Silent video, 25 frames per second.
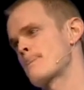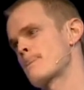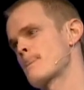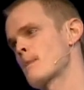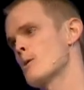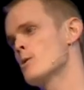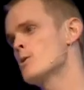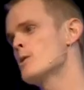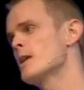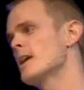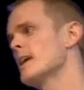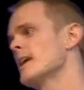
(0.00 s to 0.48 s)

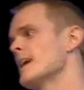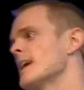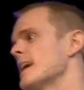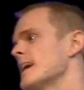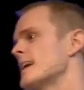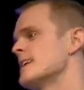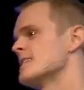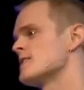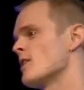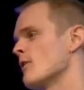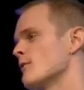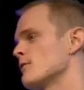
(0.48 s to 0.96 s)
Who here
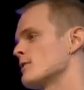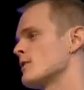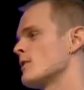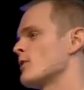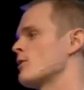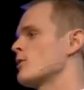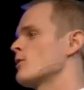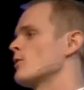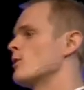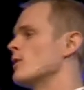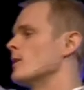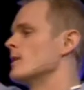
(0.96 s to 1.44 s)
has often
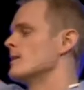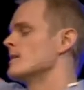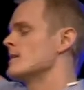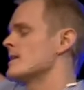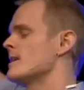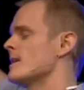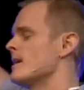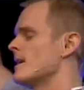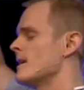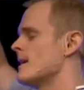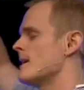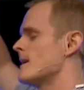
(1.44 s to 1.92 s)
thought,
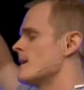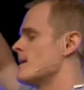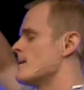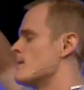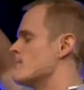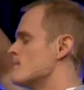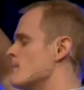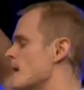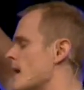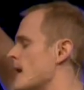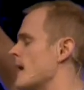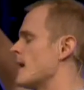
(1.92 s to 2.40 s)

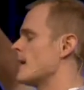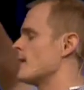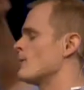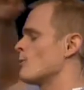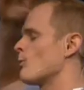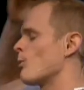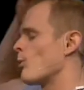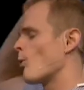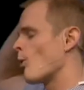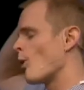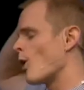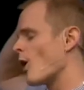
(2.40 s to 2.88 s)

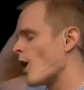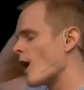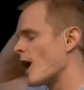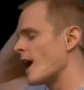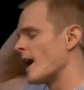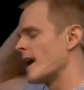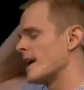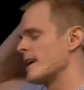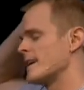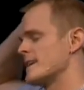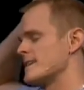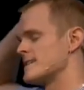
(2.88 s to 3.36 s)
man,
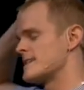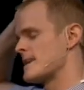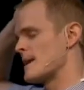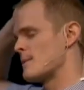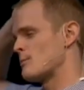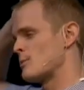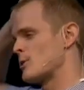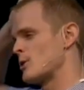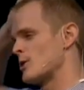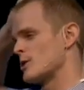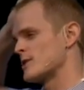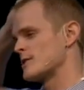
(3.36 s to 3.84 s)
why is
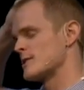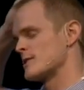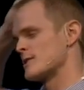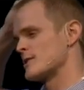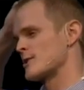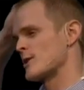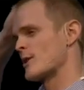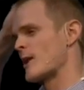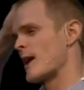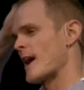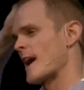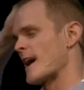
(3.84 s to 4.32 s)
that person
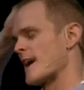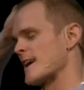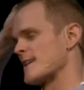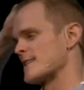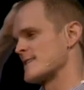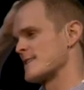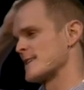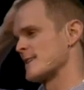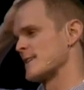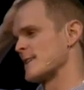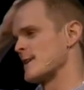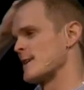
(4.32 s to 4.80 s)
so
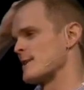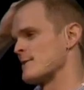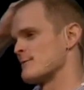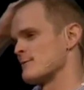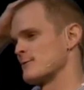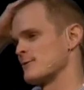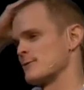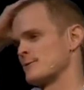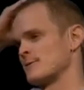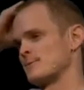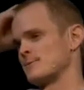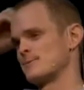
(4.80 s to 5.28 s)
hard to love?
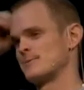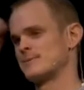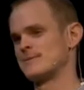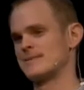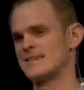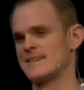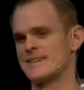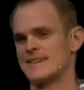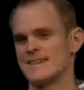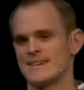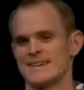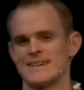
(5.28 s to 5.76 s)

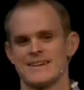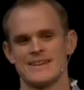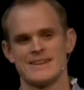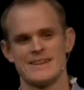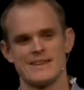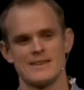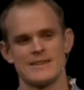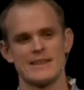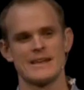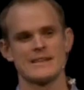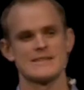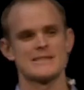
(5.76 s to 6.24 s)

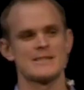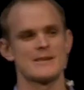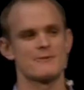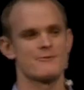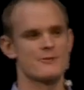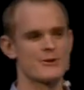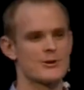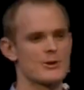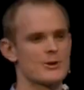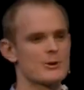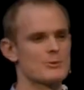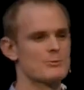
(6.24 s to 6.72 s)
That
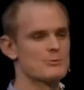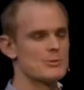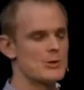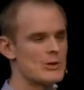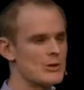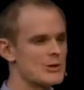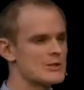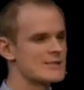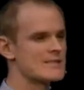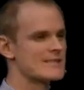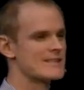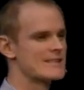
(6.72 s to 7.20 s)
difficult
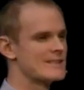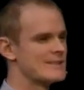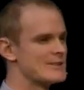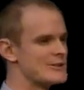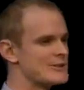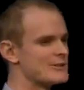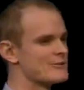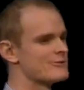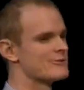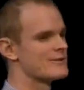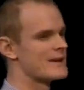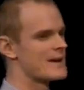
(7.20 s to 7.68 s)
person in
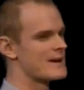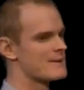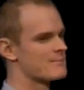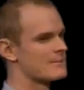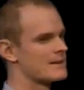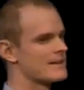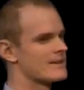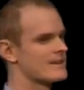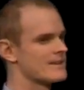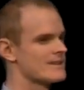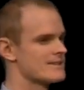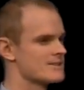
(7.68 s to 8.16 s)
your
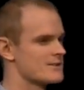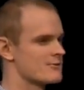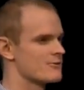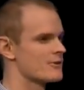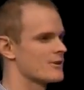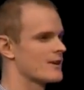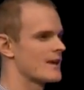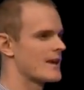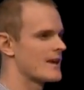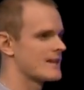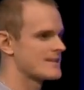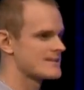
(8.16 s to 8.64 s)
family, there's a
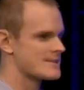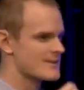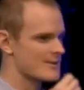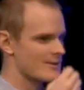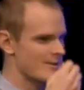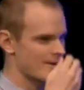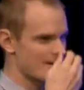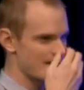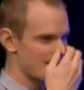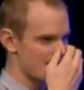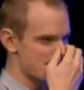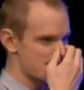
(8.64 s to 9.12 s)
few hands
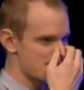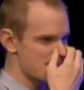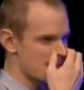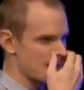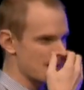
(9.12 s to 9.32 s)
going up.